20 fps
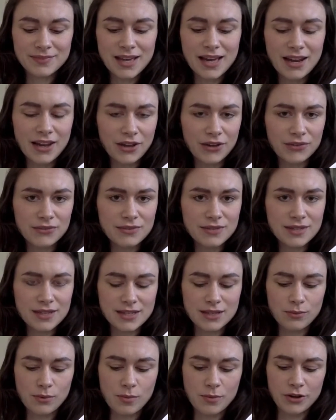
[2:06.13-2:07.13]
Hello, says
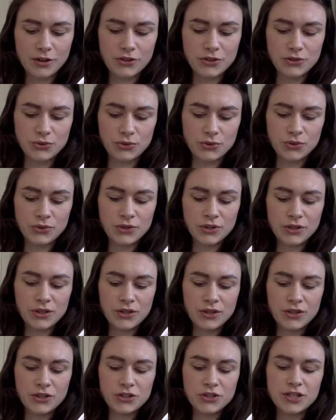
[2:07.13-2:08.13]
the woman at the door.
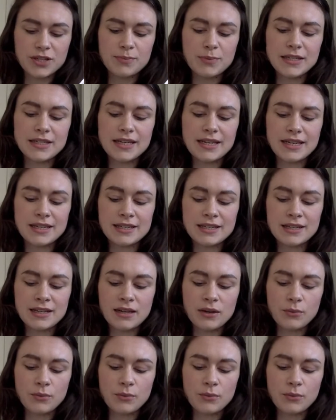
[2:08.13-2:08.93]
She's petite,